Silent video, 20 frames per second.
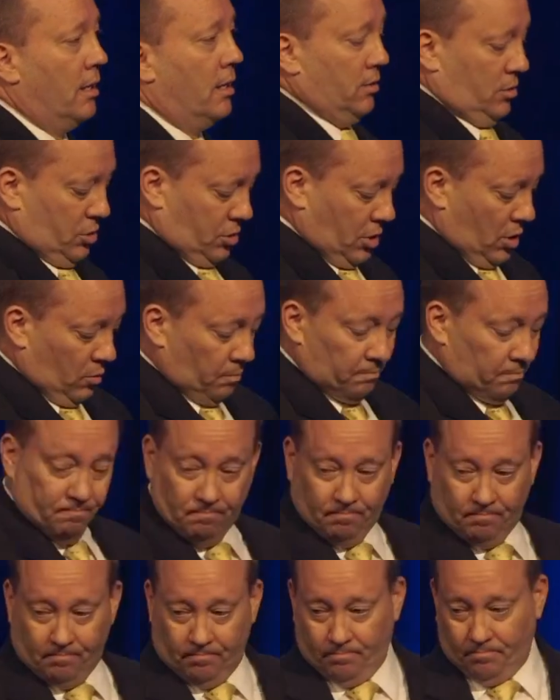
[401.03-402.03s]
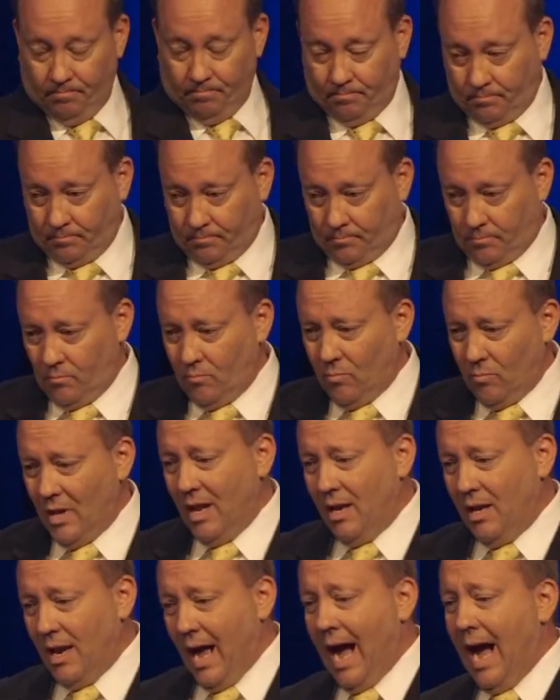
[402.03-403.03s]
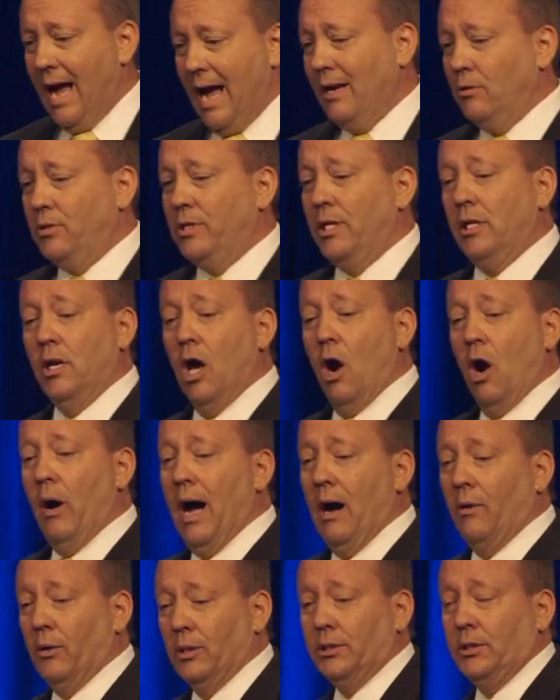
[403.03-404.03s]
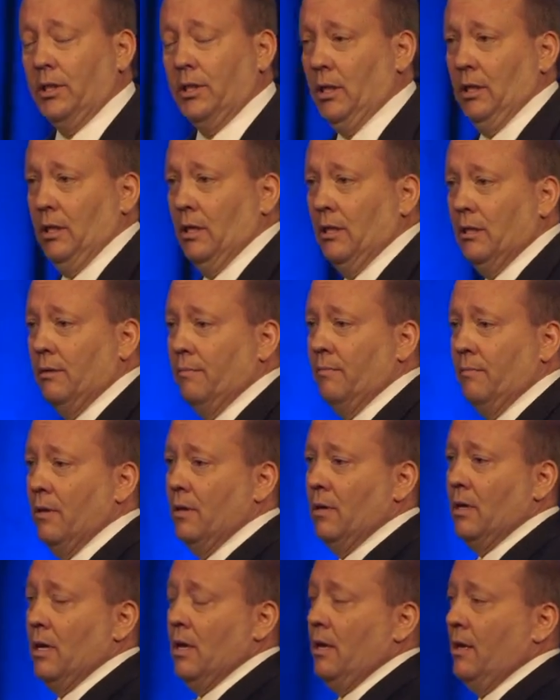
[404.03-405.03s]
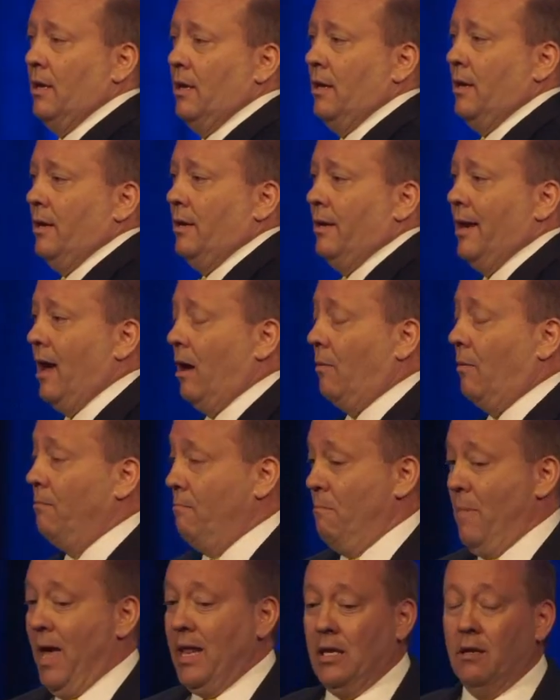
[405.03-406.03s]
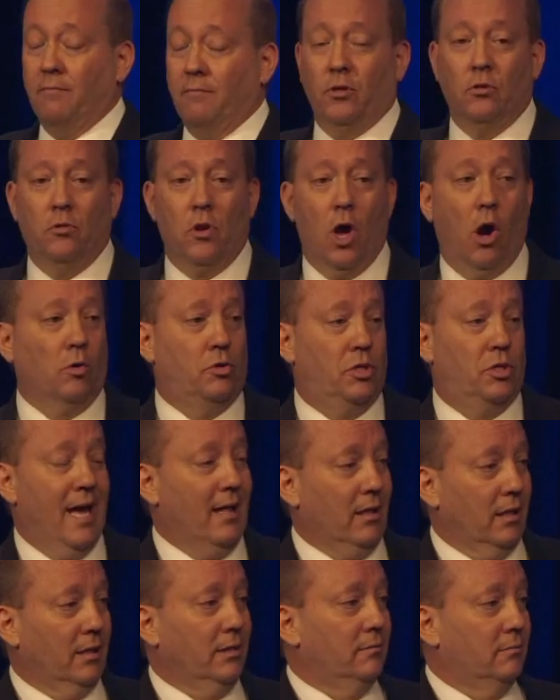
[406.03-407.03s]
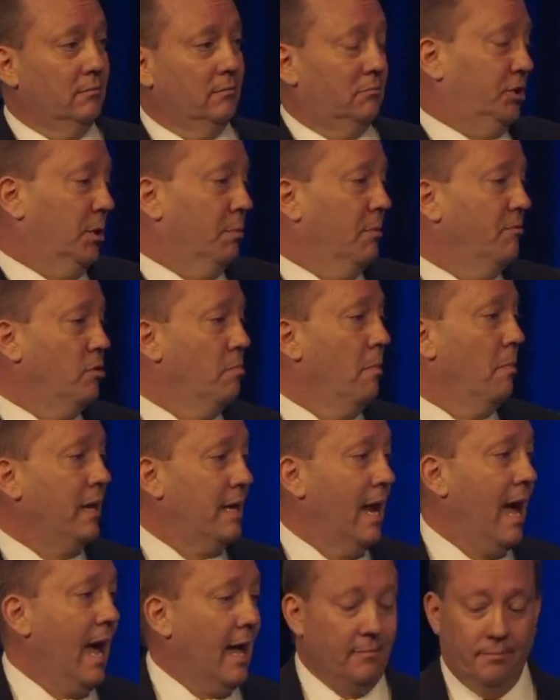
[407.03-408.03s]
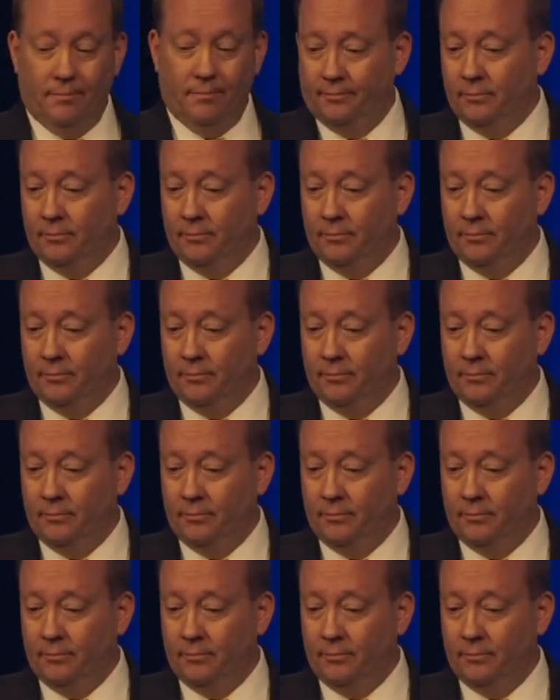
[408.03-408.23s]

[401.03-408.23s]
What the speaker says: So IoT know-how is key. Now, many of you know Telit, some of you might not.